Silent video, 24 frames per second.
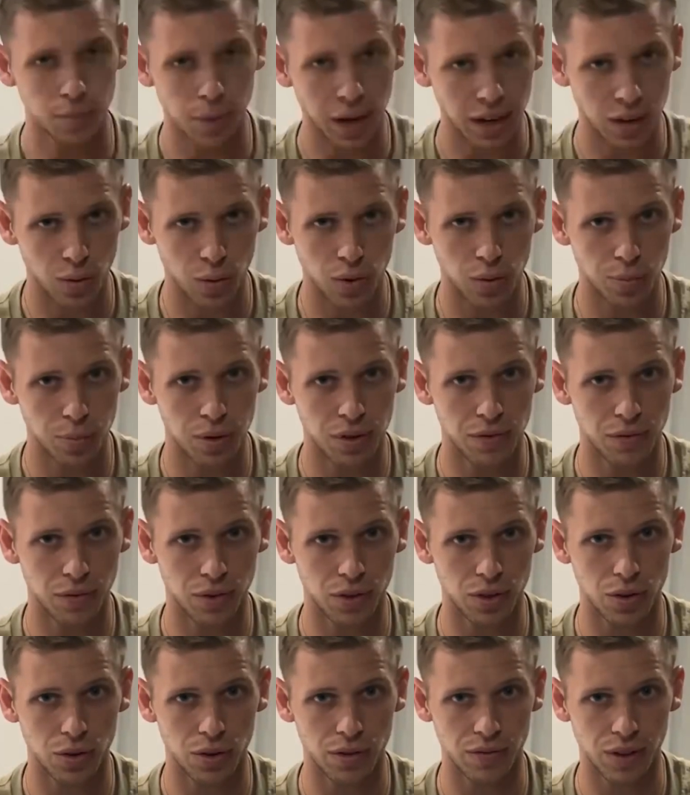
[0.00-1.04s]
paddle wouldn't be for
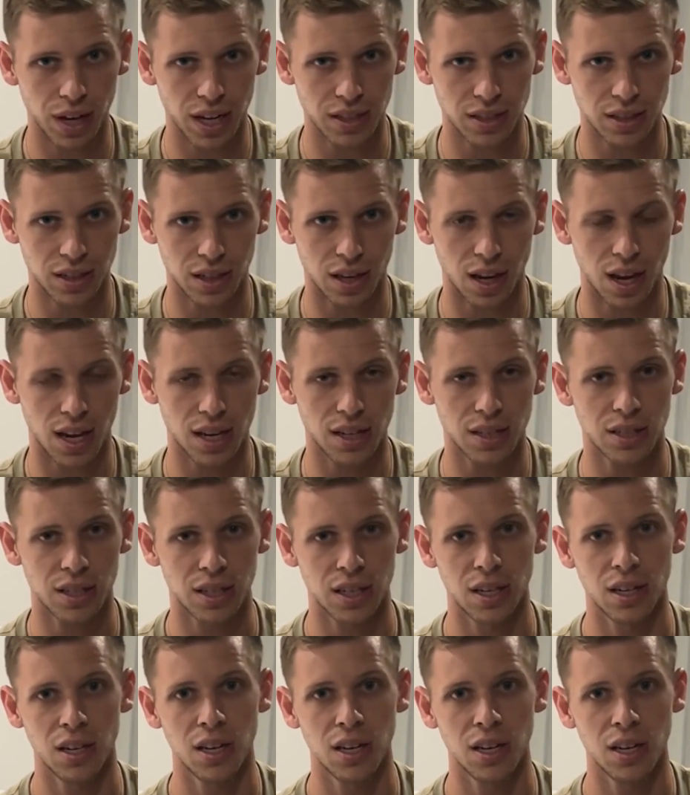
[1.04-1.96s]
you if that's the case.